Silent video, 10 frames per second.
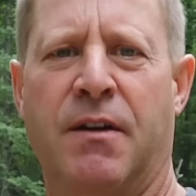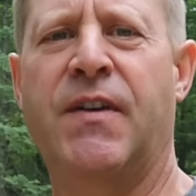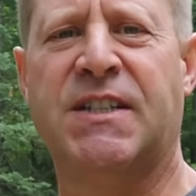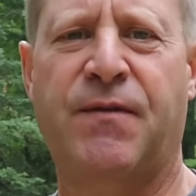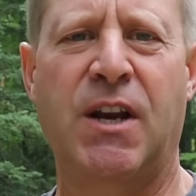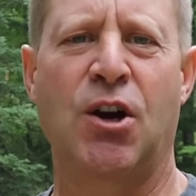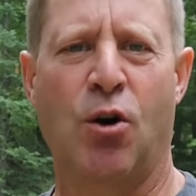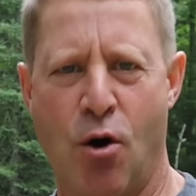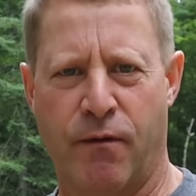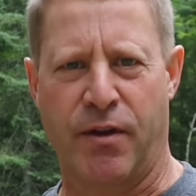This video
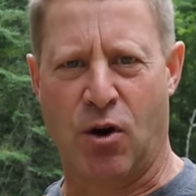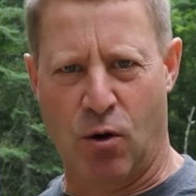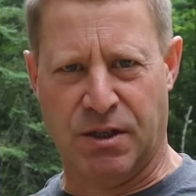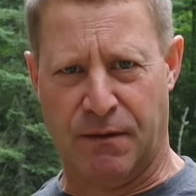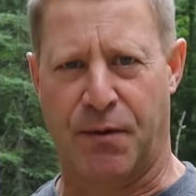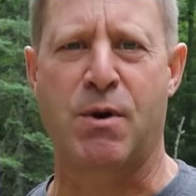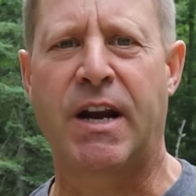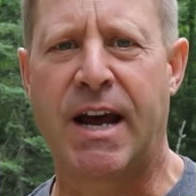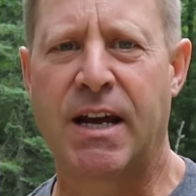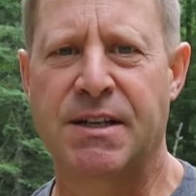over the course of 3
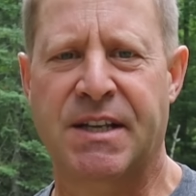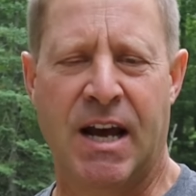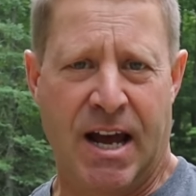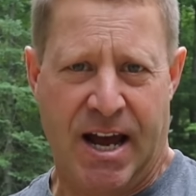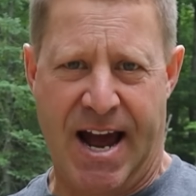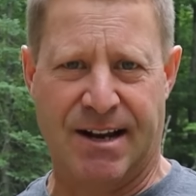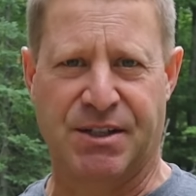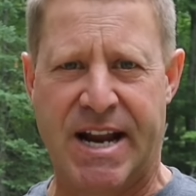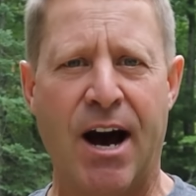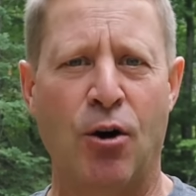days
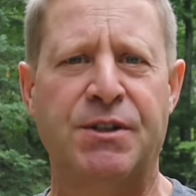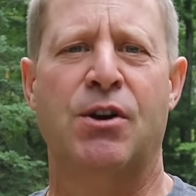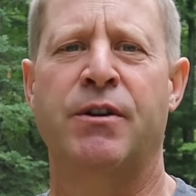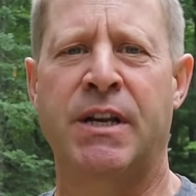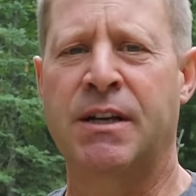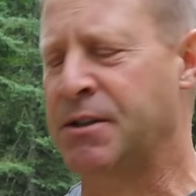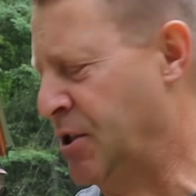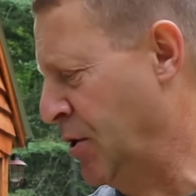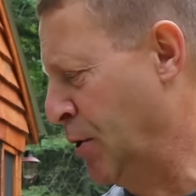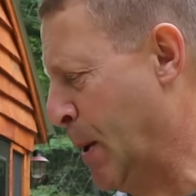has now turned
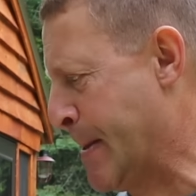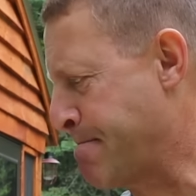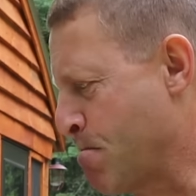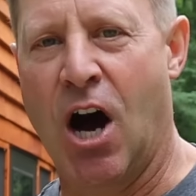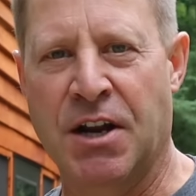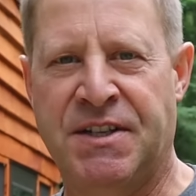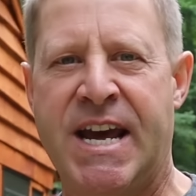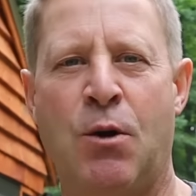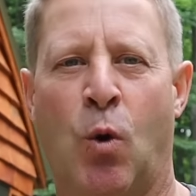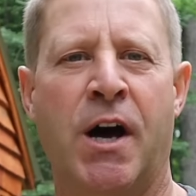into, on
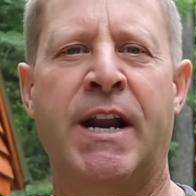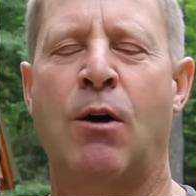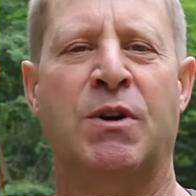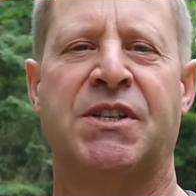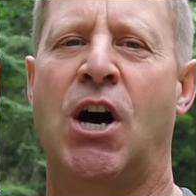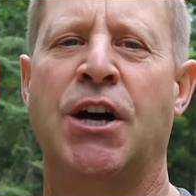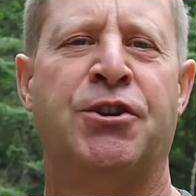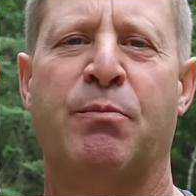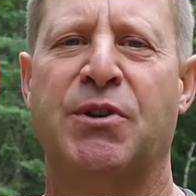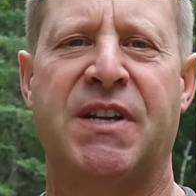day 1 I was
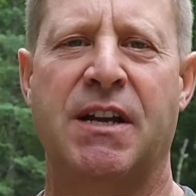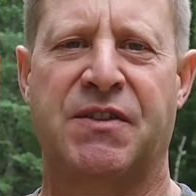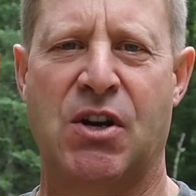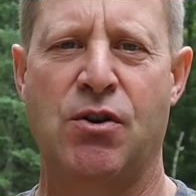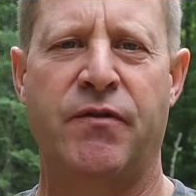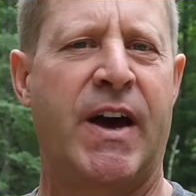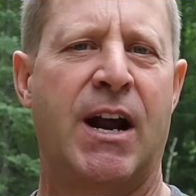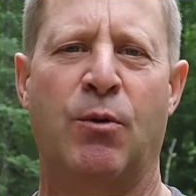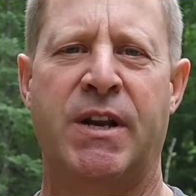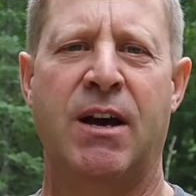100% certain that
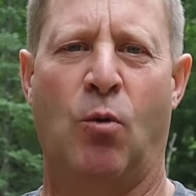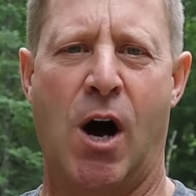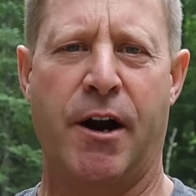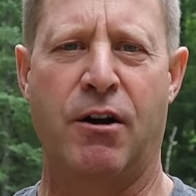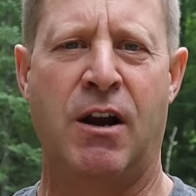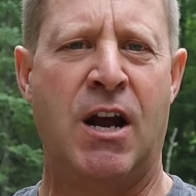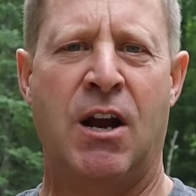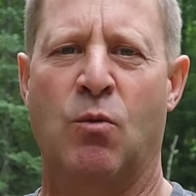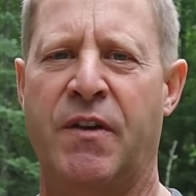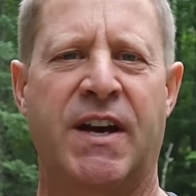I would hit water
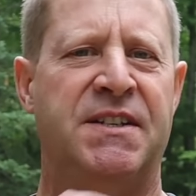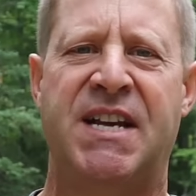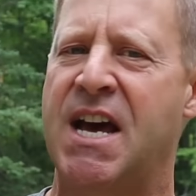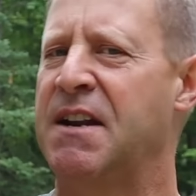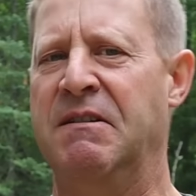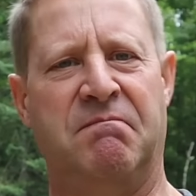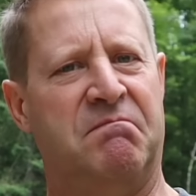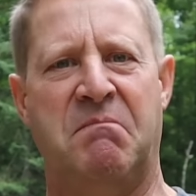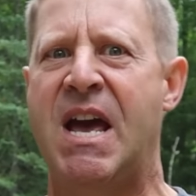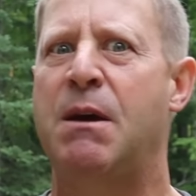within 10,
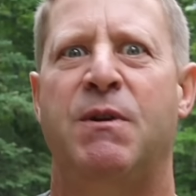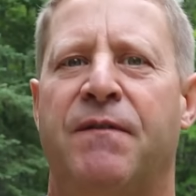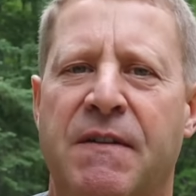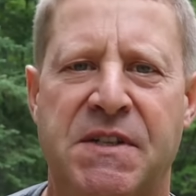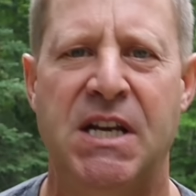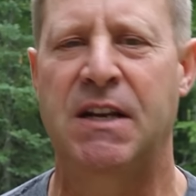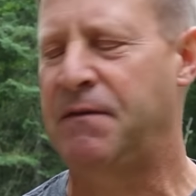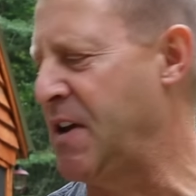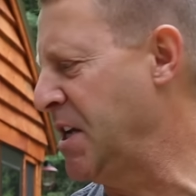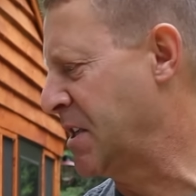maybe 15
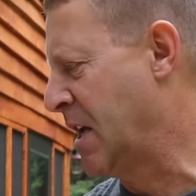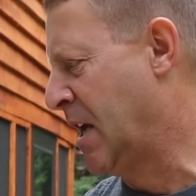feet.